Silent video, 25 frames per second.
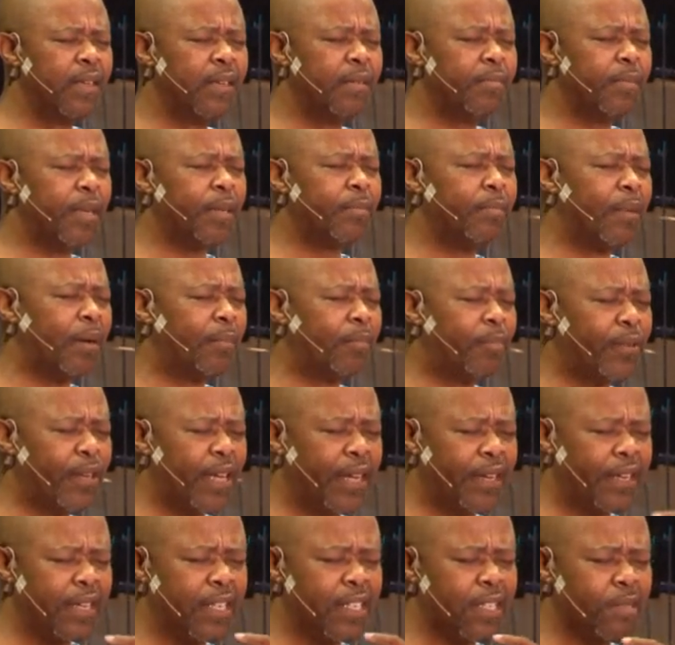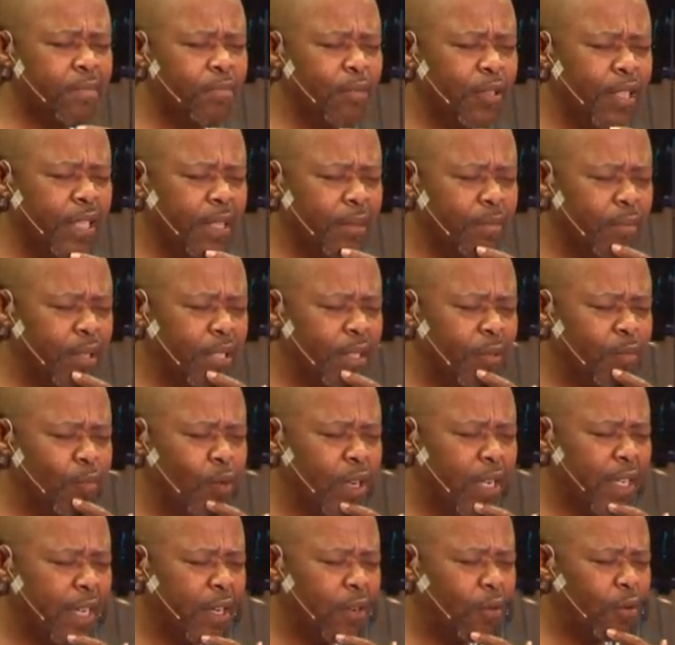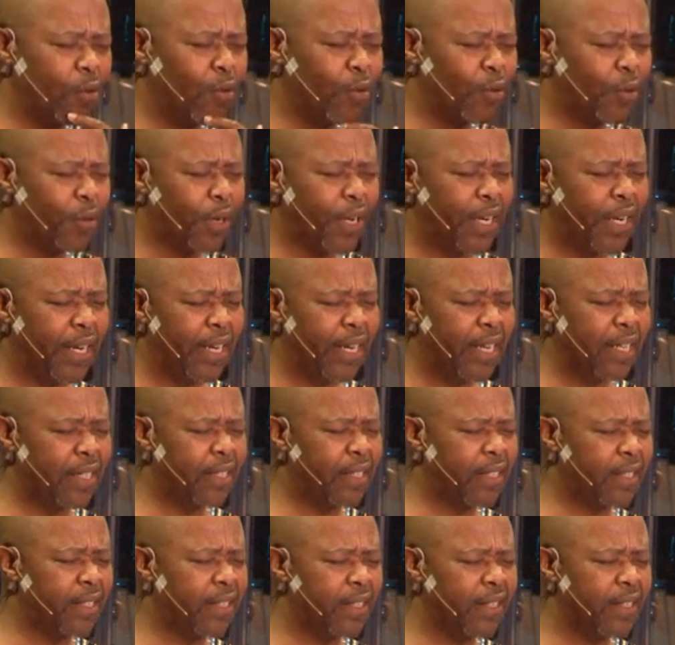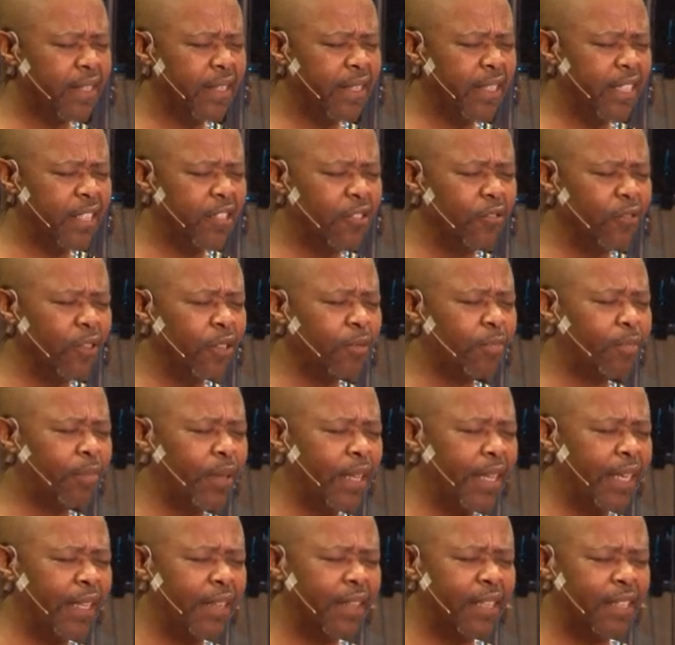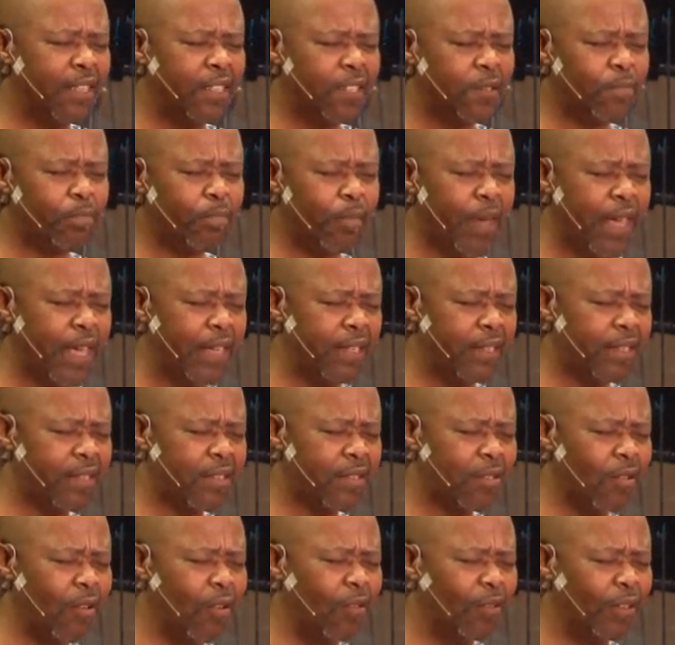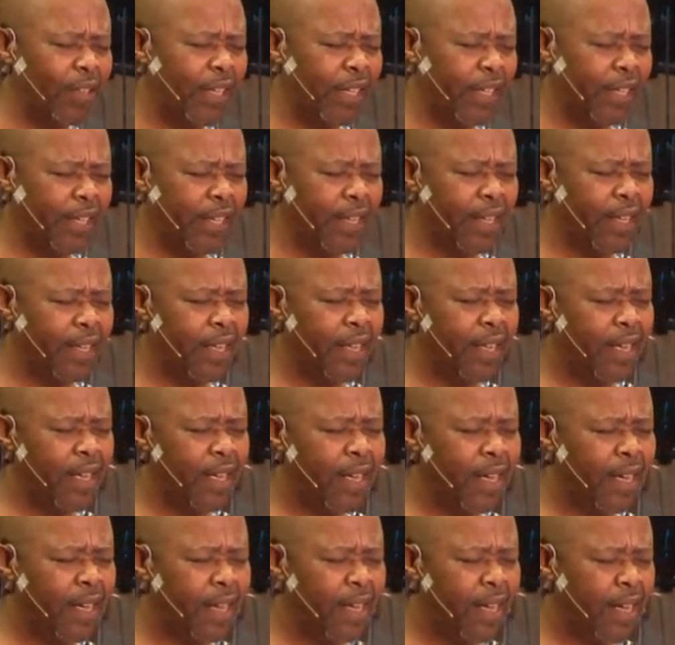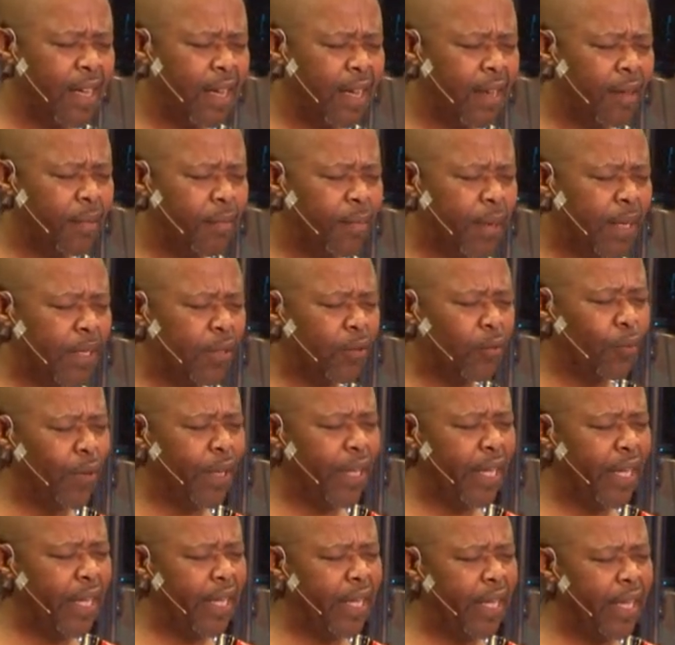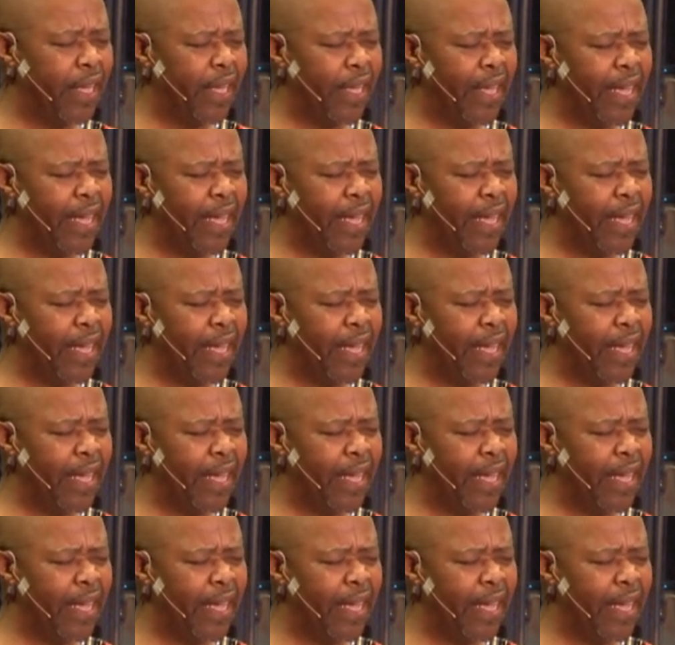But my prayer this morning, modimo ka go hore, let it not be in this space only, but where